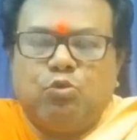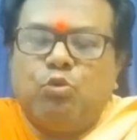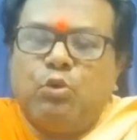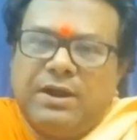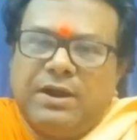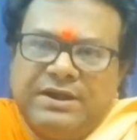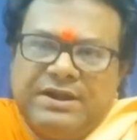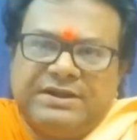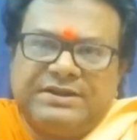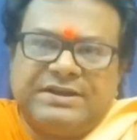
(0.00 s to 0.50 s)

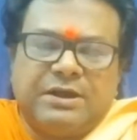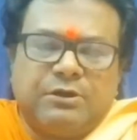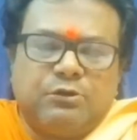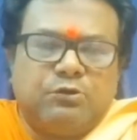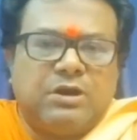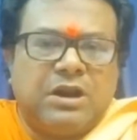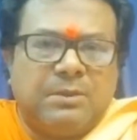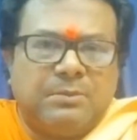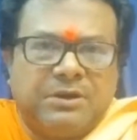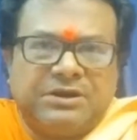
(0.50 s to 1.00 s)
One day
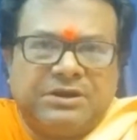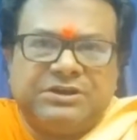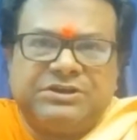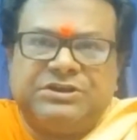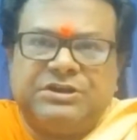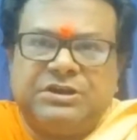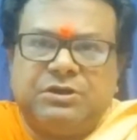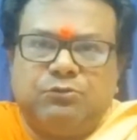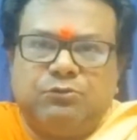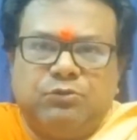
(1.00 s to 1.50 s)
Thakur
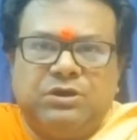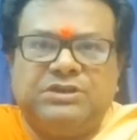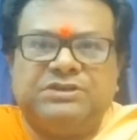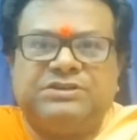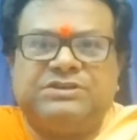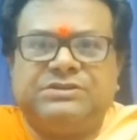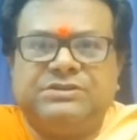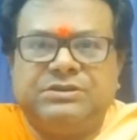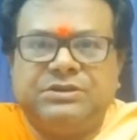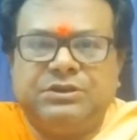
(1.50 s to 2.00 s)
Ramakrishna
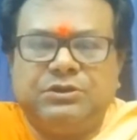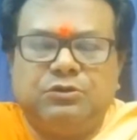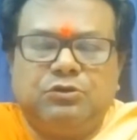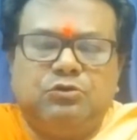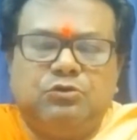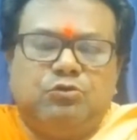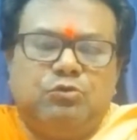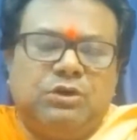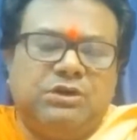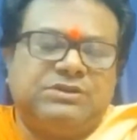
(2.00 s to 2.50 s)
was
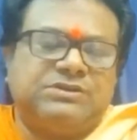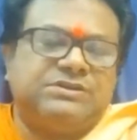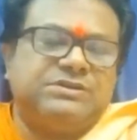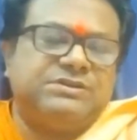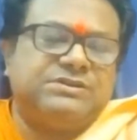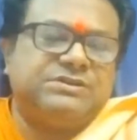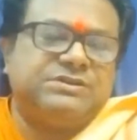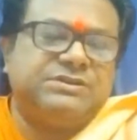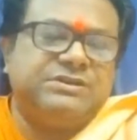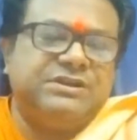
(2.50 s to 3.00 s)

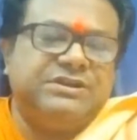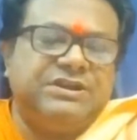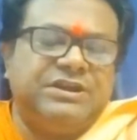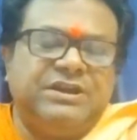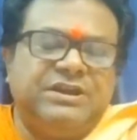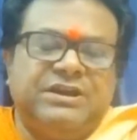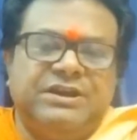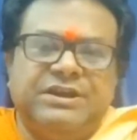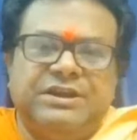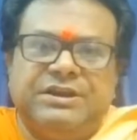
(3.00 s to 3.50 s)

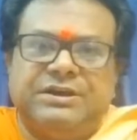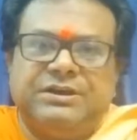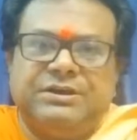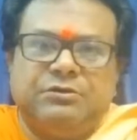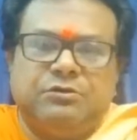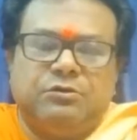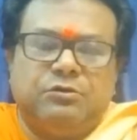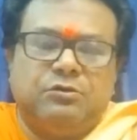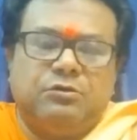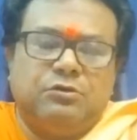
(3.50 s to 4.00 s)
sitting near
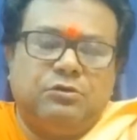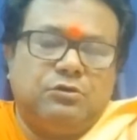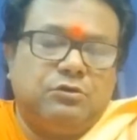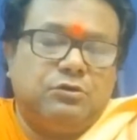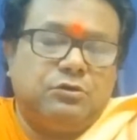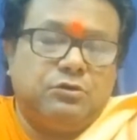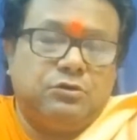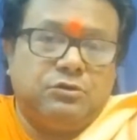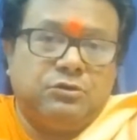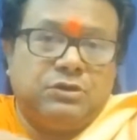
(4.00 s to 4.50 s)

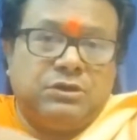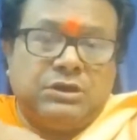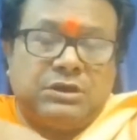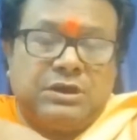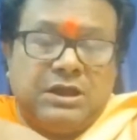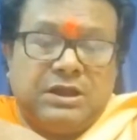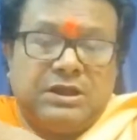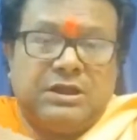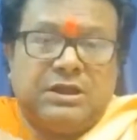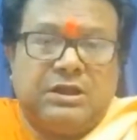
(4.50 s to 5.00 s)
the
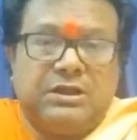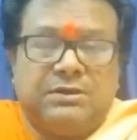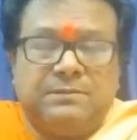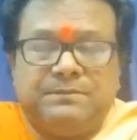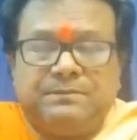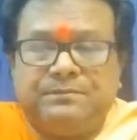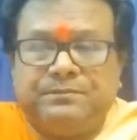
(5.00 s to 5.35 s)
Ganga.